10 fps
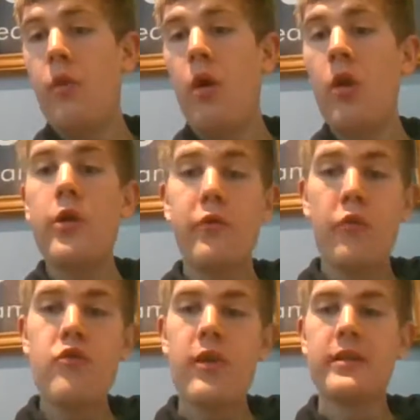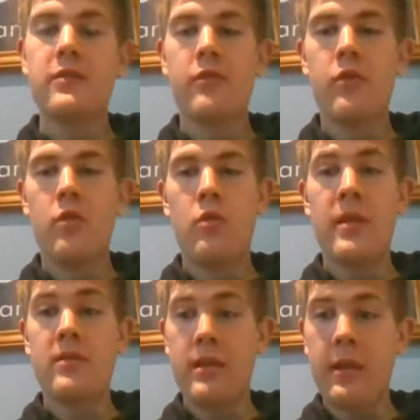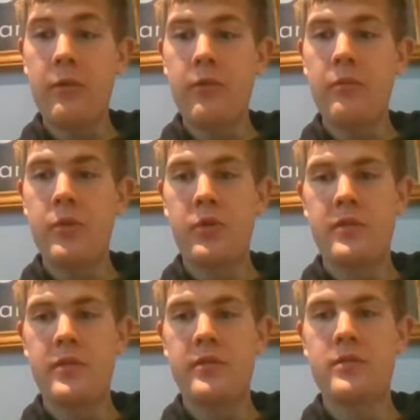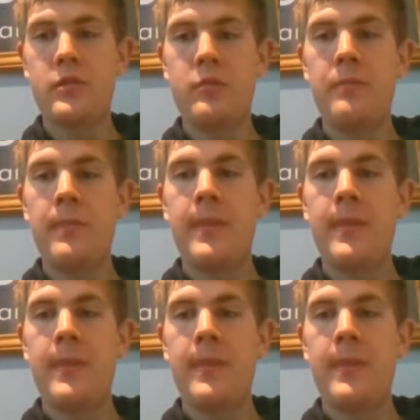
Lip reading: not only fundraise for mental health, but also to